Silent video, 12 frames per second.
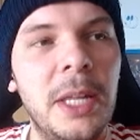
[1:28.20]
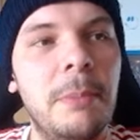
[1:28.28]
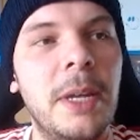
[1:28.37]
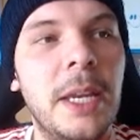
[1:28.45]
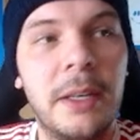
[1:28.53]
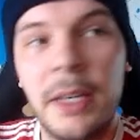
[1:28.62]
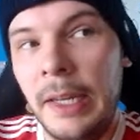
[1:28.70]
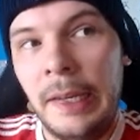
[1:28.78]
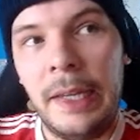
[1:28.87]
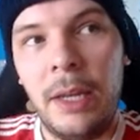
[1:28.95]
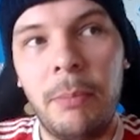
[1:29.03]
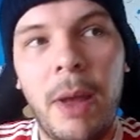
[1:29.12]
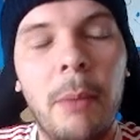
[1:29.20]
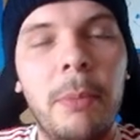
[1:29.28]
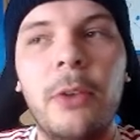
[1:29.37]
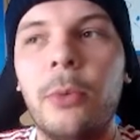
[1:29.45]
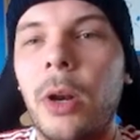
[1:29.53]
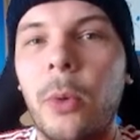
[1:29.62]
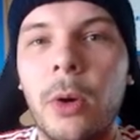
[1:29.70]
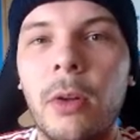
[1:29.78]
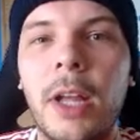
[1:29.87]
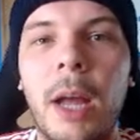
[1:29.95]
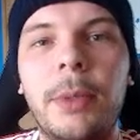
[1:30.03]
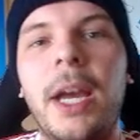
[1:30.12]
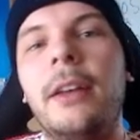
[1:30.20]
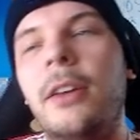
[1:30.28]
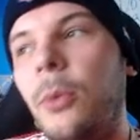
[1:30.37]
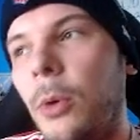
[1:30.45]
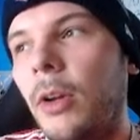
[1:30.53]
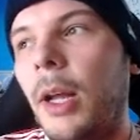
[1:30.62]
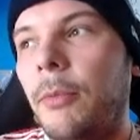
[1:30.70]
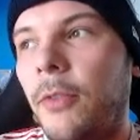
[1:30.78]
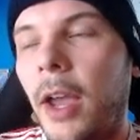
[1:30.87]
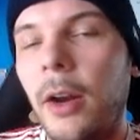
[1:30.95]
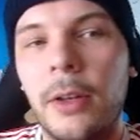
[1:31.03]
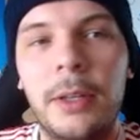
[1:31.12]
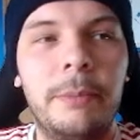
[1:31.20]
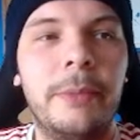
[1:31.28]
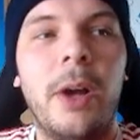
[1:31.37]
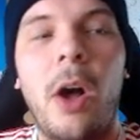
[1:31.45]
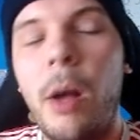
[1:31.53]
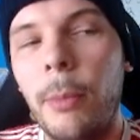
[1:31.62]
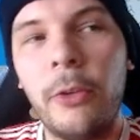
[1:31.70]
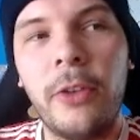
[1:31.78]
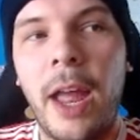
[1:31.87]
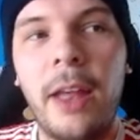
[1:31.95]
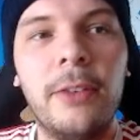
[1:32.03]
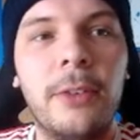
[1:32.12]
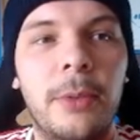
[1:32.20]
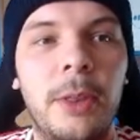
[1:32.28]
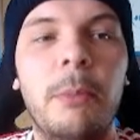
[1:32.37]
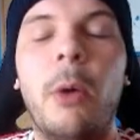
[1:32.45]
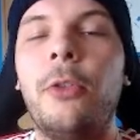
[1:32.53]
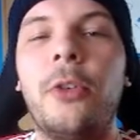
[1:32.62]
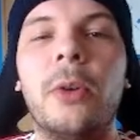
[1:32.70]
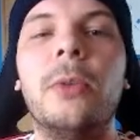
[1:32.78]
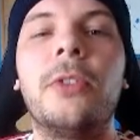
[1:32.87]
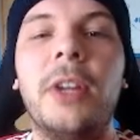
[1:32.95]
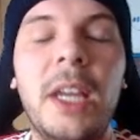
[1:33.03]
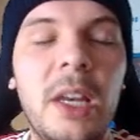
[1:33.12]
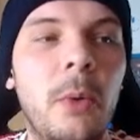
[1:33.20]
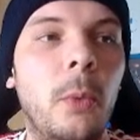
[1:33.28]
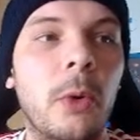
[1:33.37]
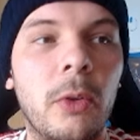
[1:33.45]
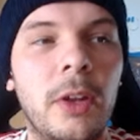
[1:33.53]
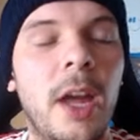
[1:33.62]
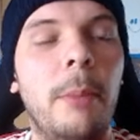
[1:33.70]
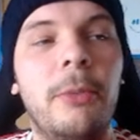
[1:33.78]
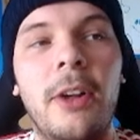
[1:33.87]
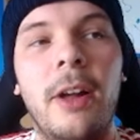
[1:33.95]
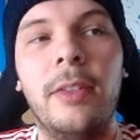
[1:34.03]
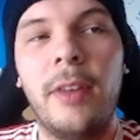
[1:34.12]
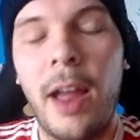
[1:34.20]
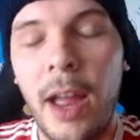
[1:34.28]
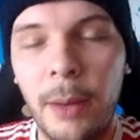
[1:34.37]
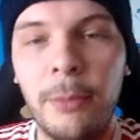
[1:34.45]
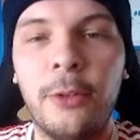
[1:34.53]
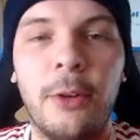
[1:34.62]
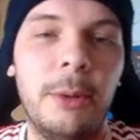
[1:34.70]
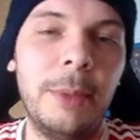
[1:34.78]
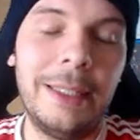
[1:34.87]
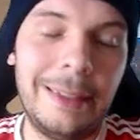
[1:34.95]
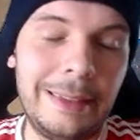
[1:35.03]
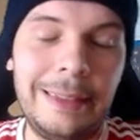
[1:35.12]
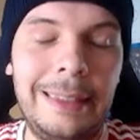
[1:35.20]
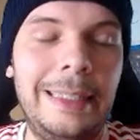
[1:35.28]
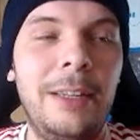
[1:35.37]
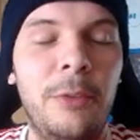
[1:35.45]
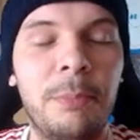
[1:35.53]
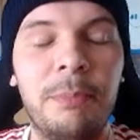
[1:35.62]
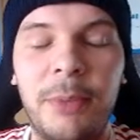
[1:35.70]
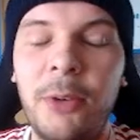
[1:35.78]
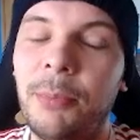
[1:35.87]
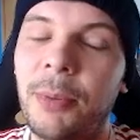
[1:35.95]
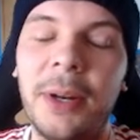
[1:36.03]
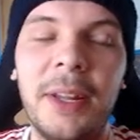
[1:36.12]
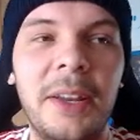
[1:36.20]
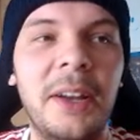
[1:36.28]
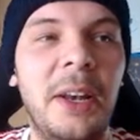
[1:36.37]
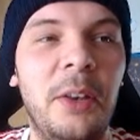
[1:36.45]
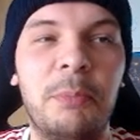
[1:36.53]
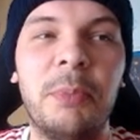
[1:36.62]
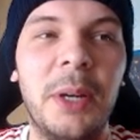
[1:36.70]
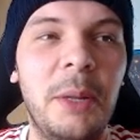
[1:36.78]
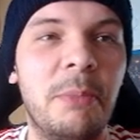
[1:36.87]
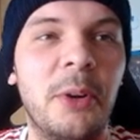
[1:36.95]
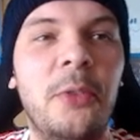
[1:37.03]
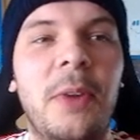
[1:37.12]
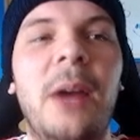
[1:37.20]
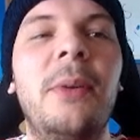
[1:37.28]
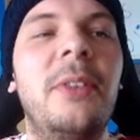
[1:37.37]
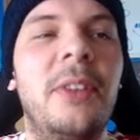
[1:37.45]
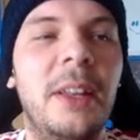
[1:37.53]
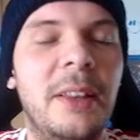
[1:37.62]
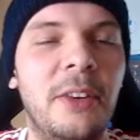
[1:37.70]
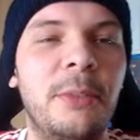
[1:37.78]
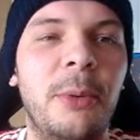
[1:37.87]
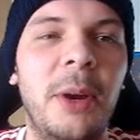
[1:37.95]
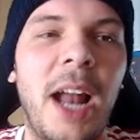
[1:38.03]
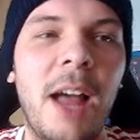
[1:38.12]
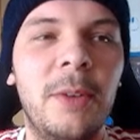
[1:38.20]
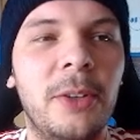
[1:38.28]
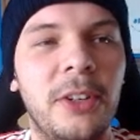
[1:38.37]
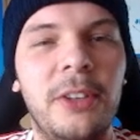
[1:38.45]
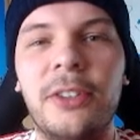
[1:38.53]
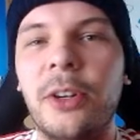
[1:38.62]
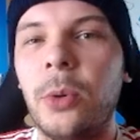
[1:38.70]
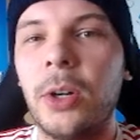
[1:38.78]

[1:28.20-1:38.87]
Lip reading: would he be? And Mbappe's won a World Cup, got to a World Cup final, and almost has the most goals in World Cups all time. So, I mean, he's pretty good. He's pretty proven, I would say, at this point. Obviously, still